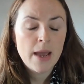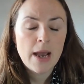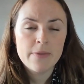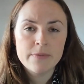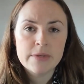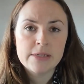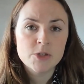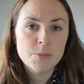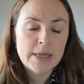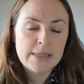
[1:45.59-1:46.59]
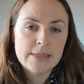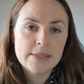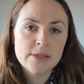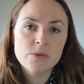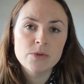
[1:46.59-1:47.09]
And in some places,
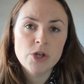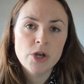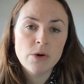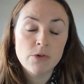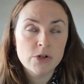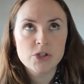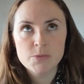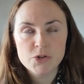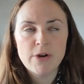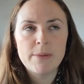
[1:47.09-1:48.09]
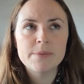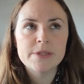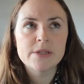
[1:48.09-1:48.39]
there's also, or on some trips,